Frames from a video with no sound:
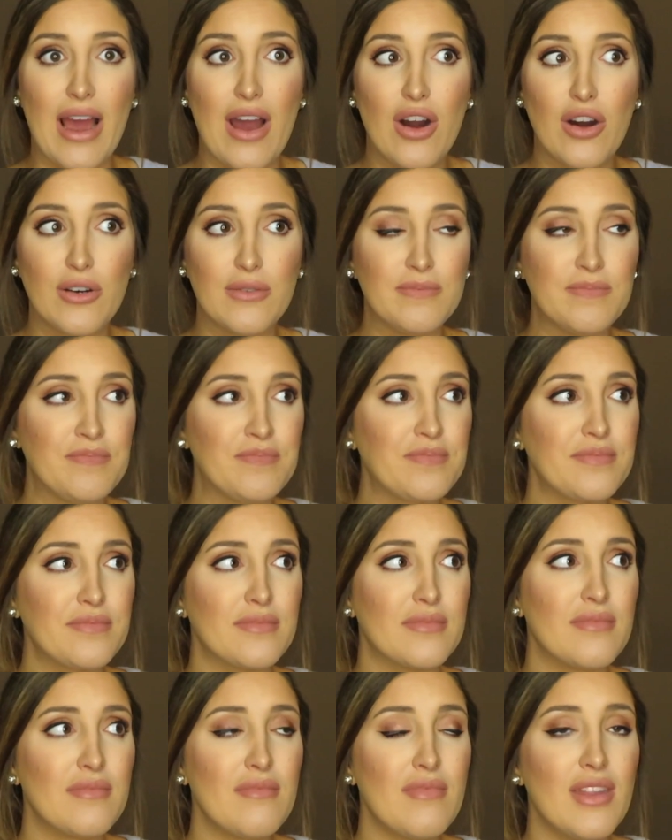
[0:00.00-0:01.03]
out.
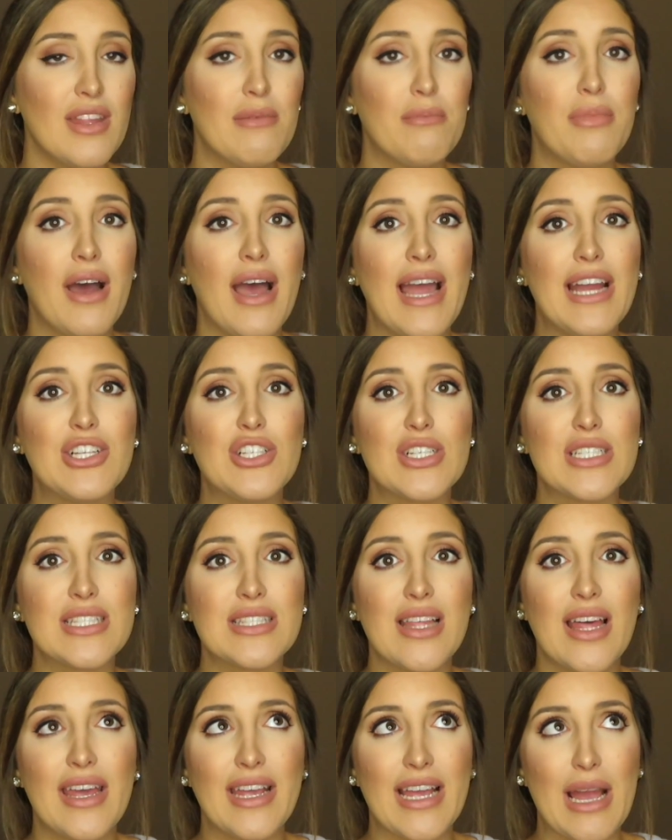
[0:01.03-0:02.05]
But I
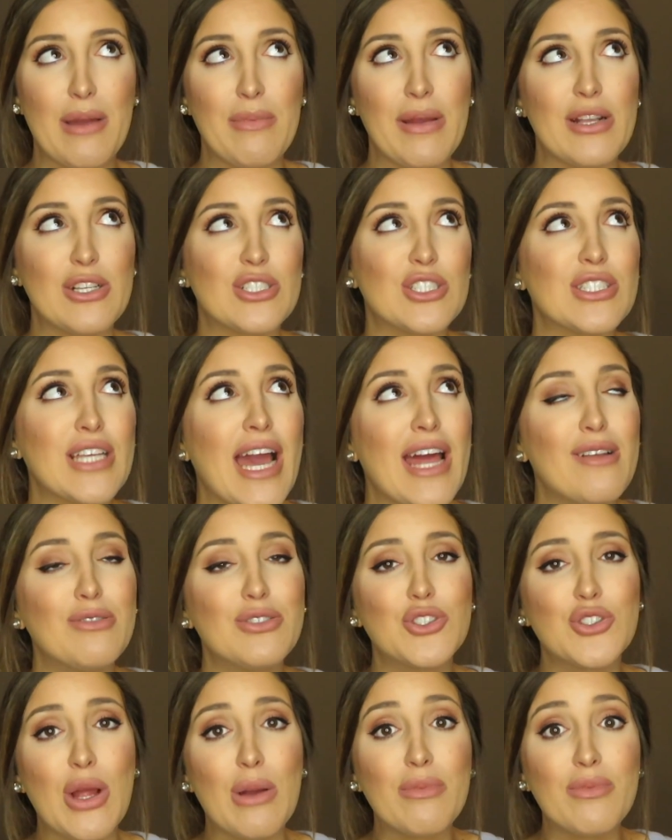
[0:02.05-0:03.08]
just like,
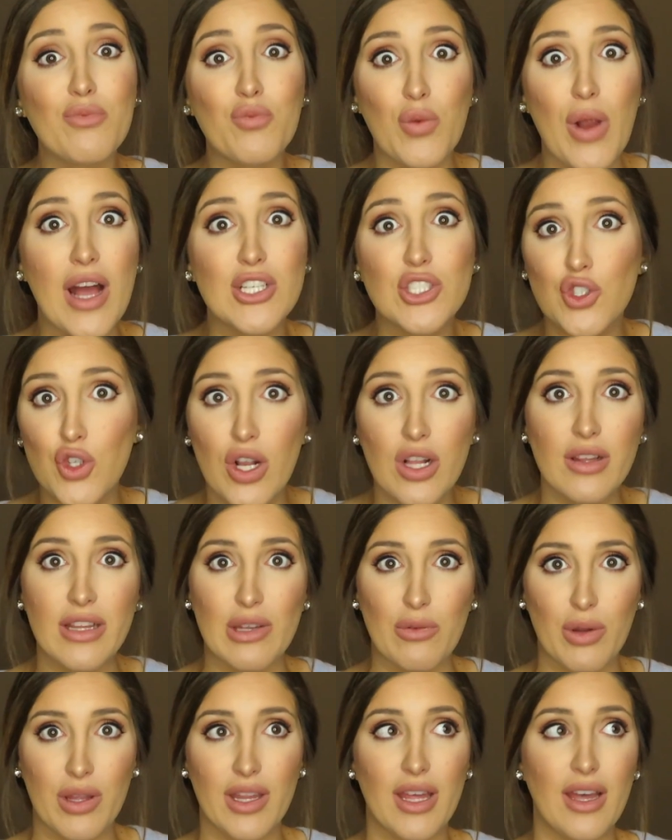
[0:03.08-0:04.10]
I'm
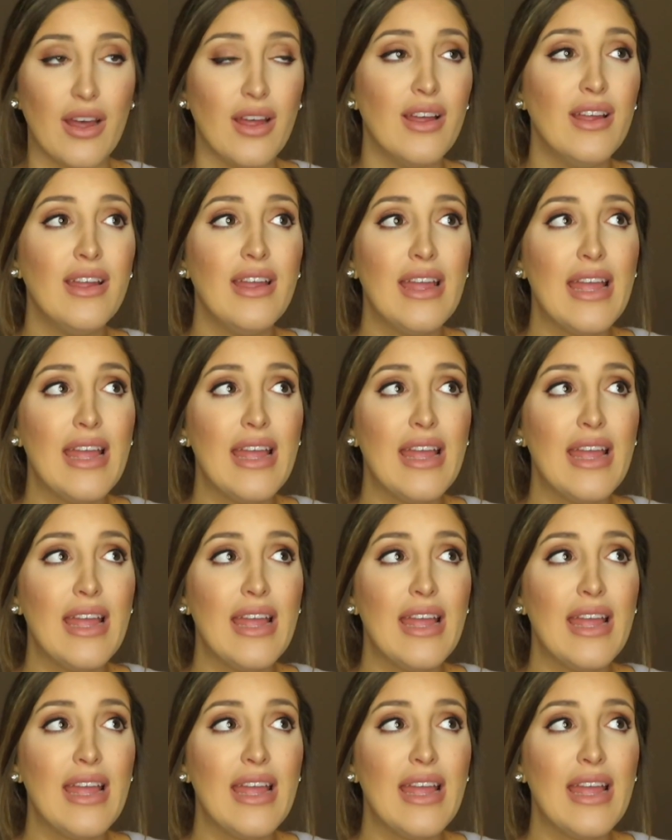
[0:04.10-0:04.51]
struggling with it.